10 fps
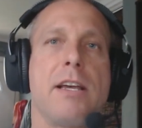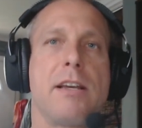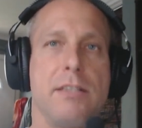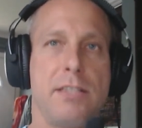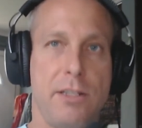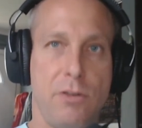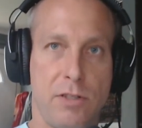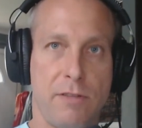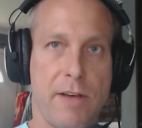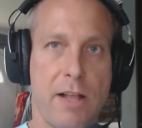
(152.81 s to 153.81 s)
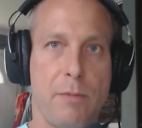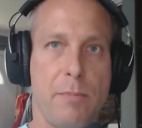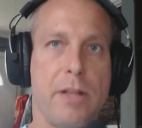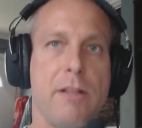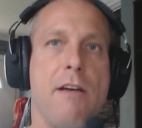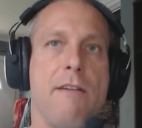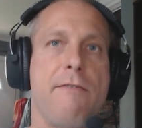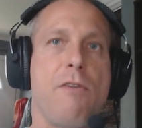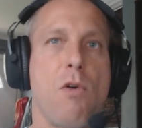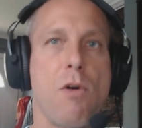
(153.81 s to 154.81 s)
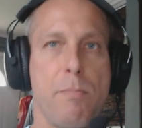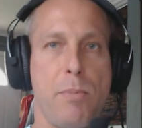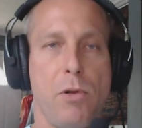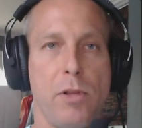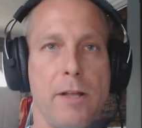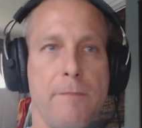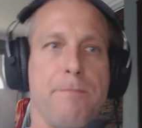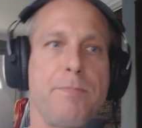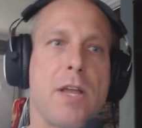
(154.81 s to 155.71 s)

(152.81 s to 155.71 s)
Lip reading: continued development for Bullion.